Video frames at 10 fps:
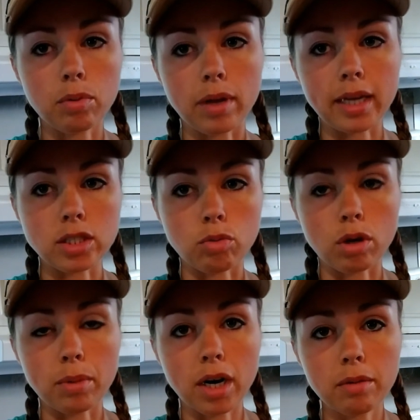we'll head to
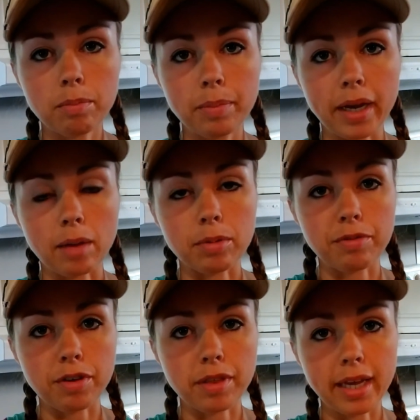Walmart, pick up a
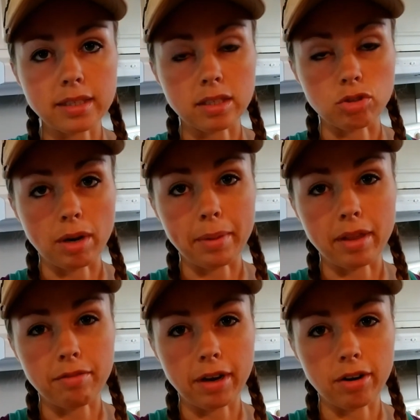few things that's right by the
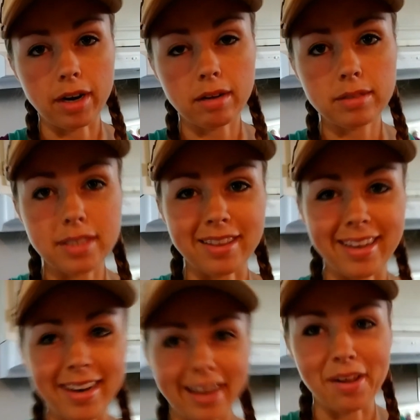fairgrounds, and
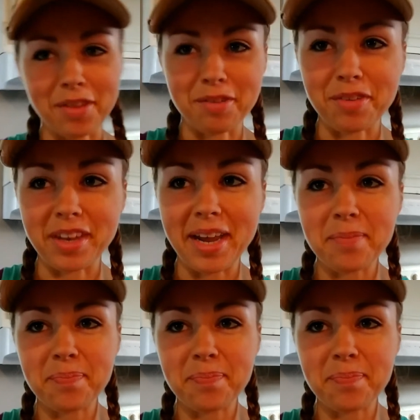then head out there for the day.